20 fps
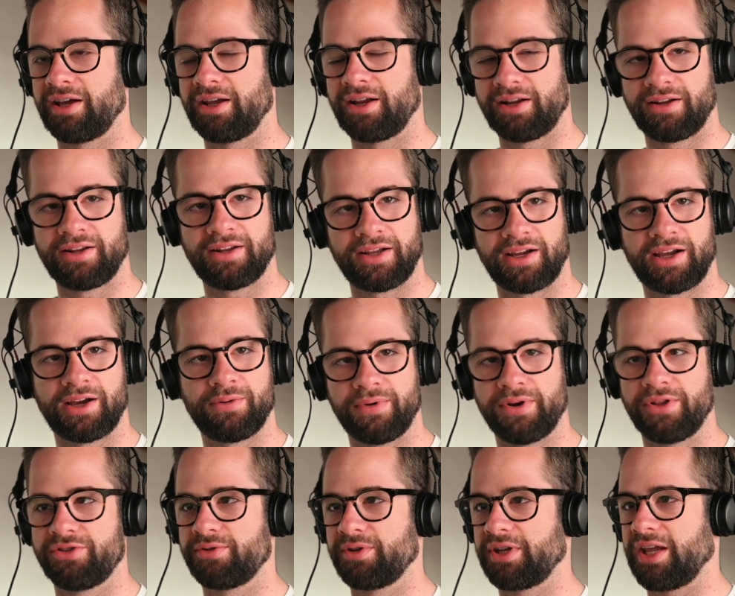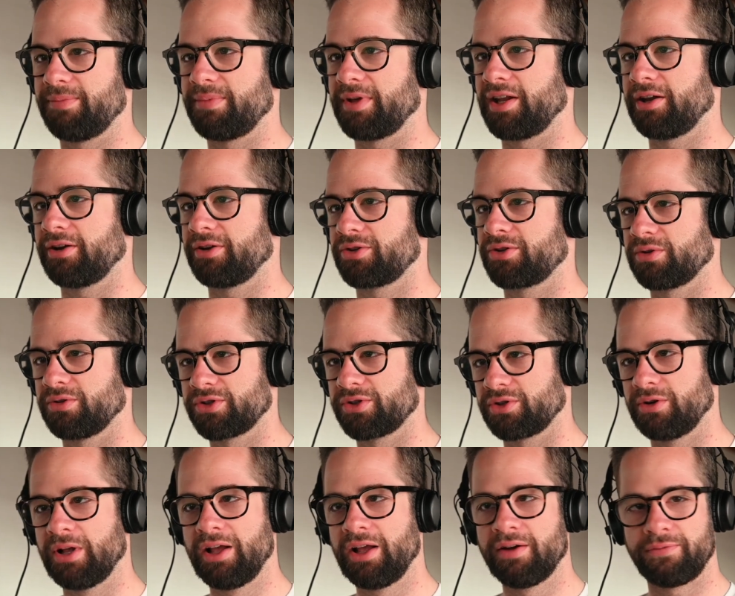I want to keep that in control.
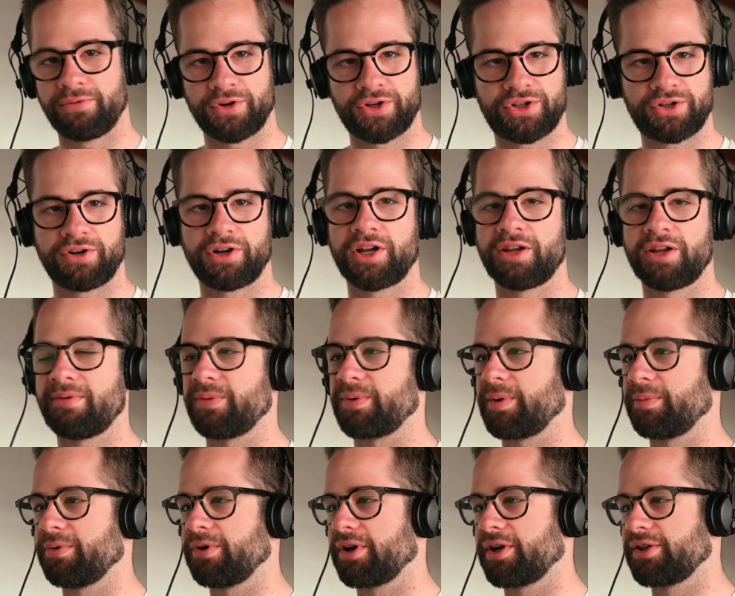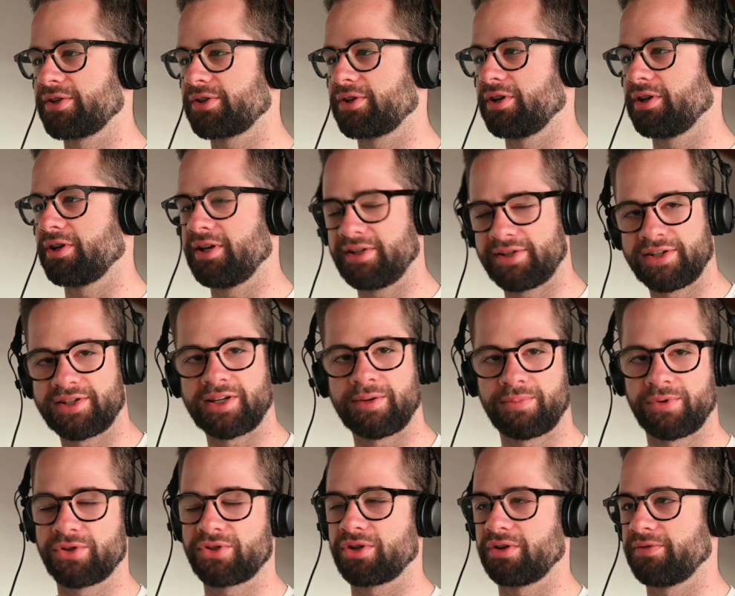So for sure the memory part is it's a
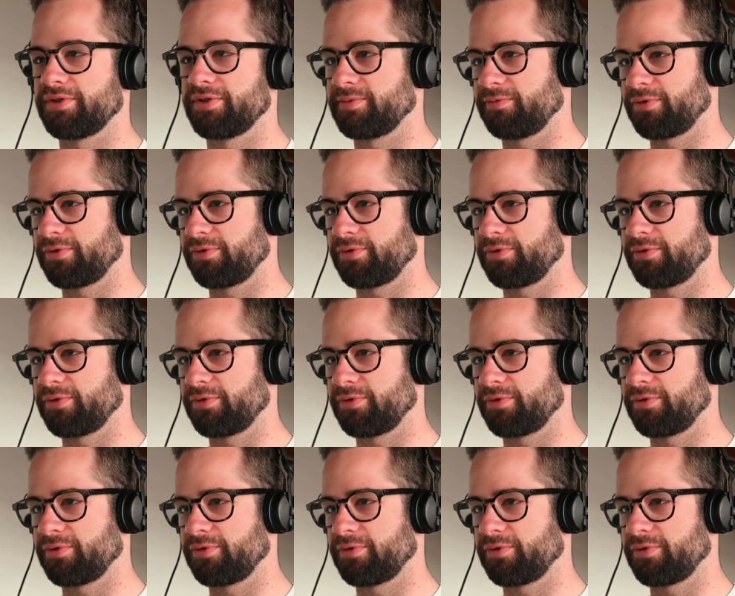separate service.